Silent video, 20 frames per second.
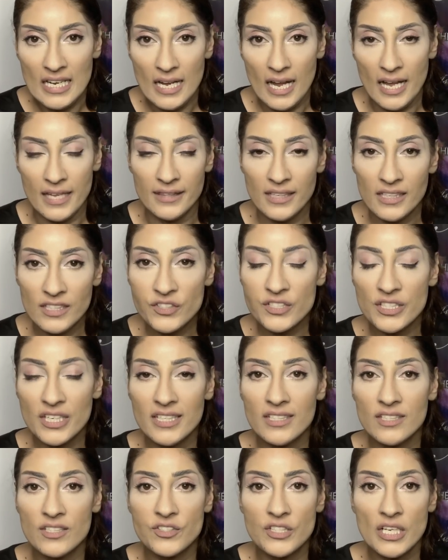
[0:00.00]
And this
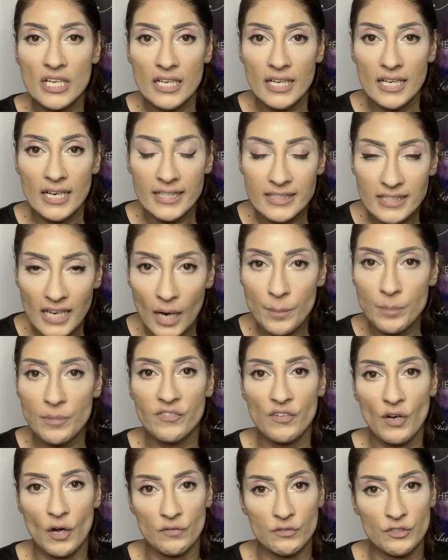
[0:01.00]
is a type
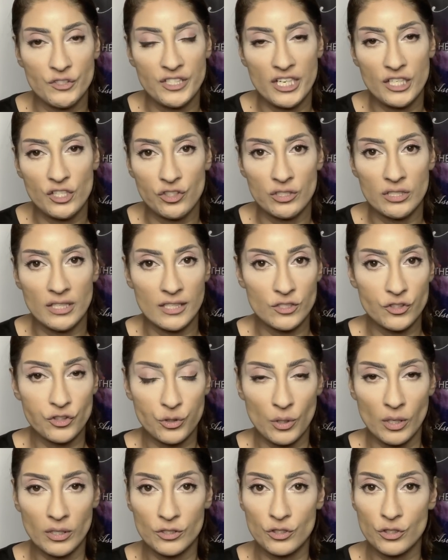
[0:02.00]
of conversation that
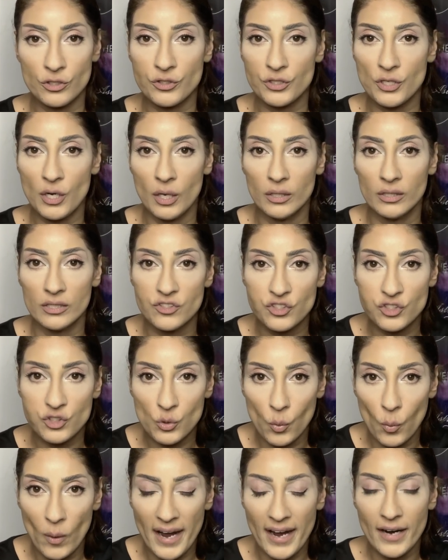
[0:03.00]
astrologers call a
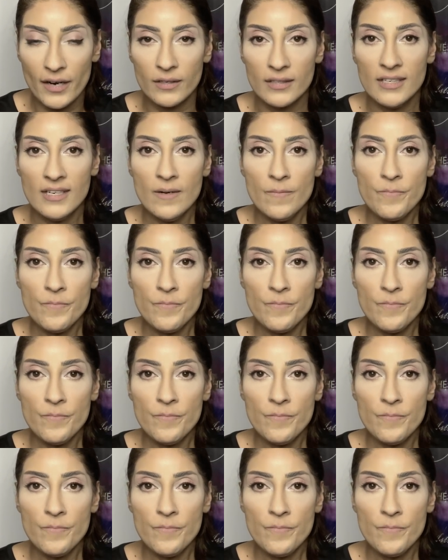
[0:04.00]
square.